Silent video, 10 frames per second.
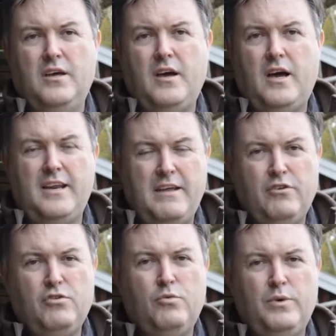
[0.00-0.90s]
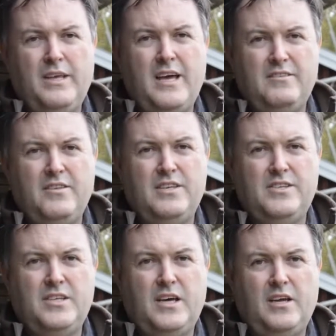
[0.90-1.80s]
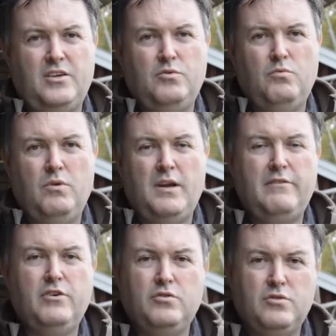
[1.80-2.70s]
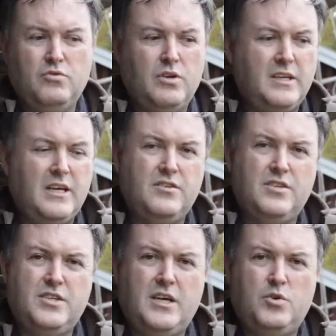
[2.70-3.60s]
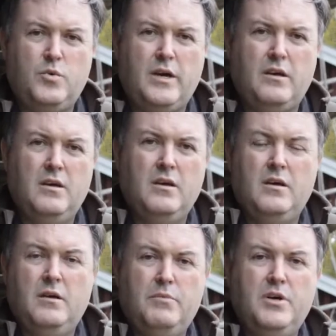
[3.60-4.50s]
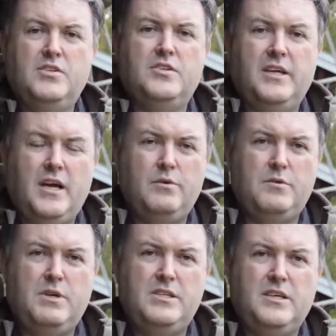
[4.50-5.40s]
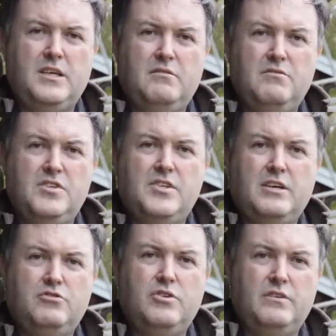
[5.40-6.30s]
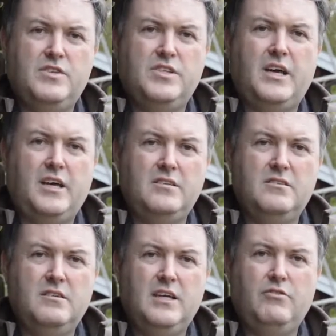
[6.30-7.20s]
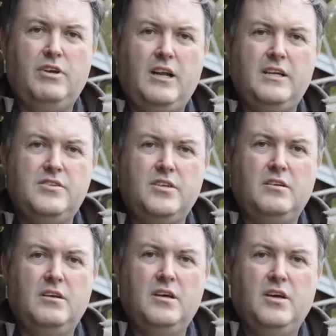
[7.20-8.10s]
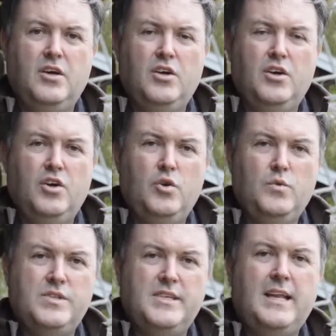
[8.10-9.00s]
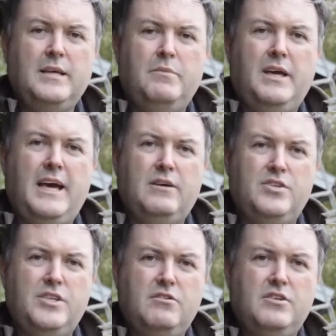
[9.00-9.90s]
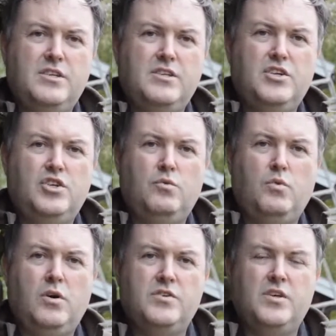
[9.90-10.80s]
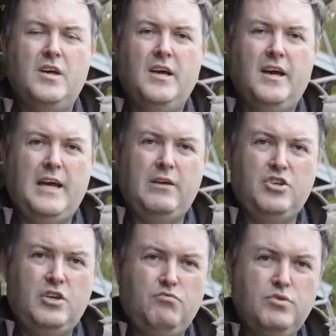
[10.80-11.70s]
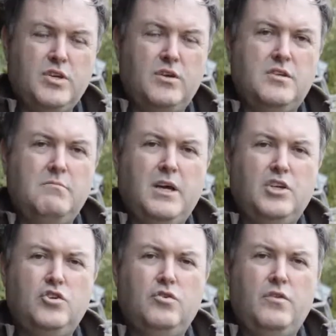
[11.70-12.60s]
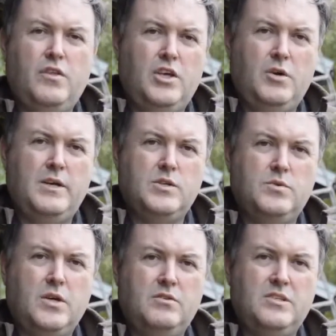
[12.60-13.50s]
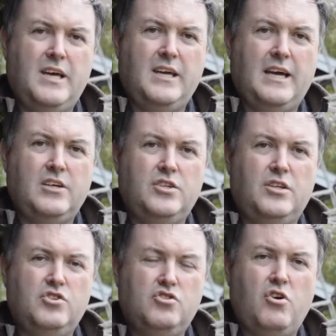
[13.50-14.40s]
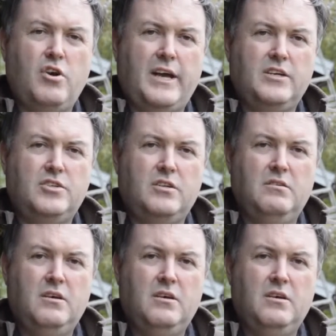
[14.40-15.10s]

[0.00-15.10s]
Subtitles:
I never thought we'd get to this stage. I never thought I'd get to the stage where, personally, I was meeting the Secretary of State, Hillary Clinton, who was telling me how serious this issue was and how she was going to make sure that the US was going to take action, and strong action.